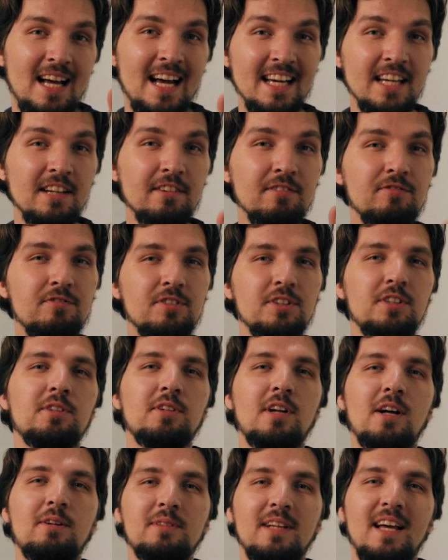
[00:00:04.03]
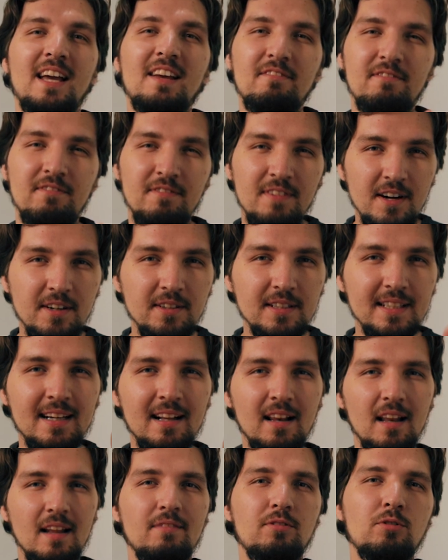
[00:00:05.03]
I have figured out a very
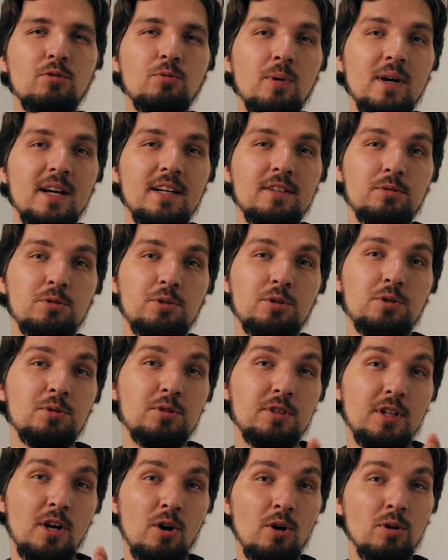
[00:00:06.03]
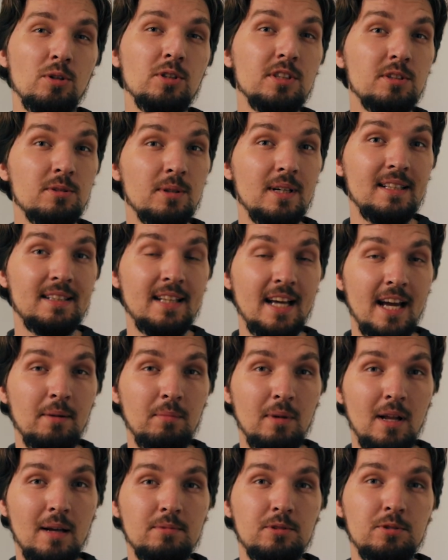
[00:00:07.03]
clever way to shoot the holy grail
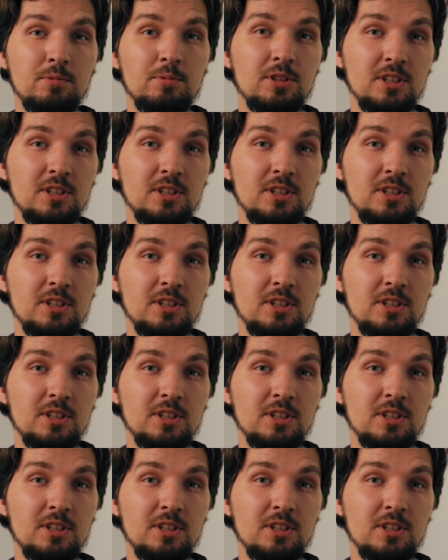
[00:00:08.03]
time lapse,